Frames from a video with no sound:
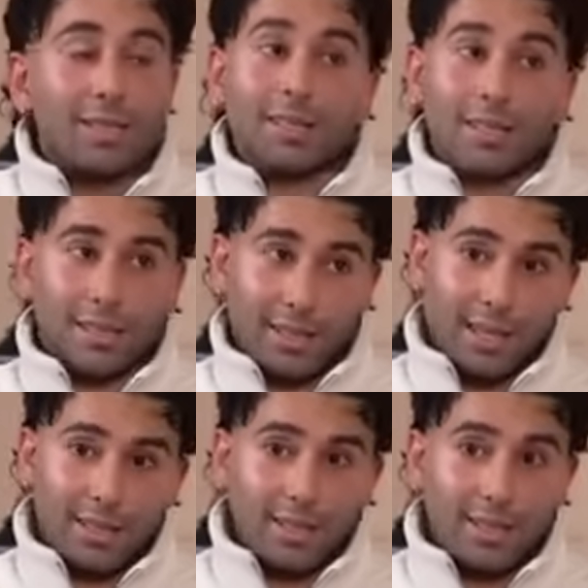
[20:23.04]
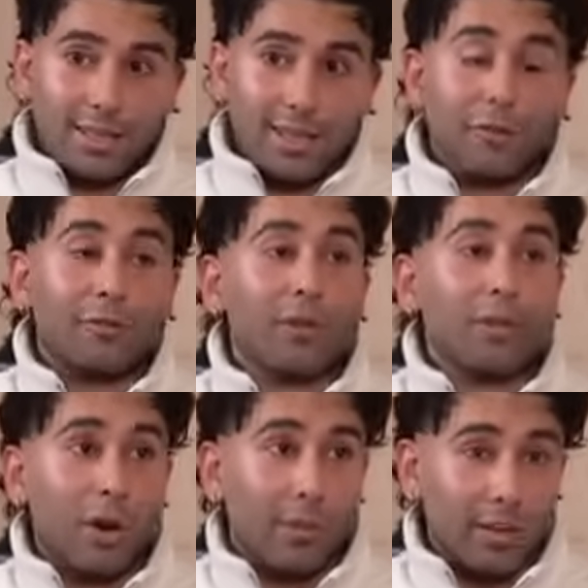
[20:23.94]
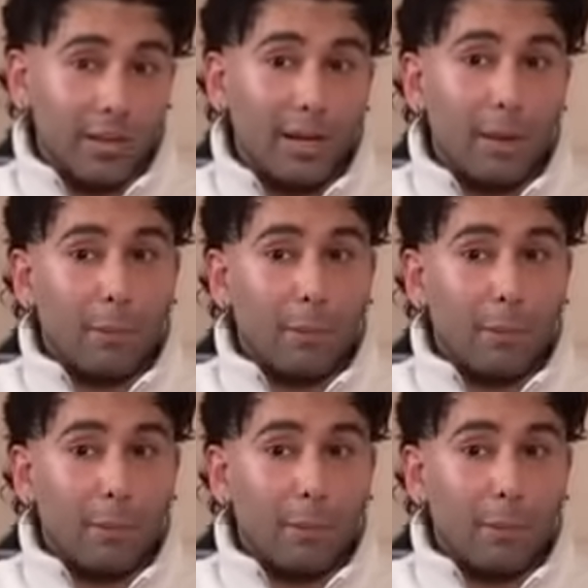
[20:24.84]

success, wow. a phenomenal